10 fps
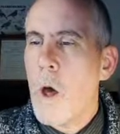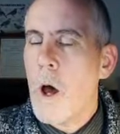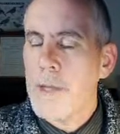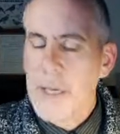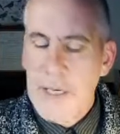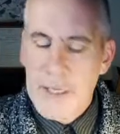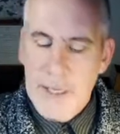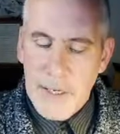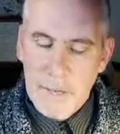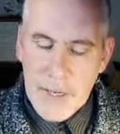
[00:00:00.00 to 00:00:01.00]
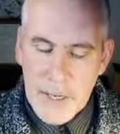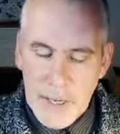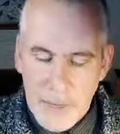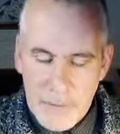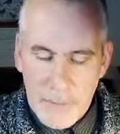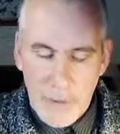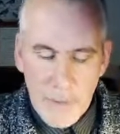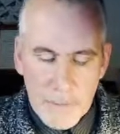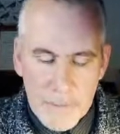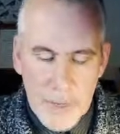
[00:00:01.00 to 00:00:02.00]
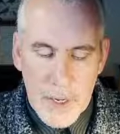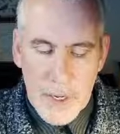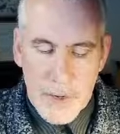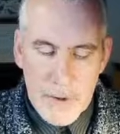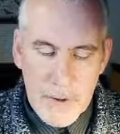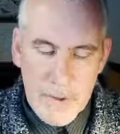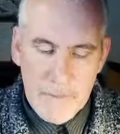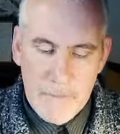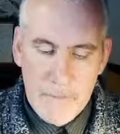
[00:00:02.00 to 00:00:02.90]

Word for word: I think it's like really kind of important. Uh,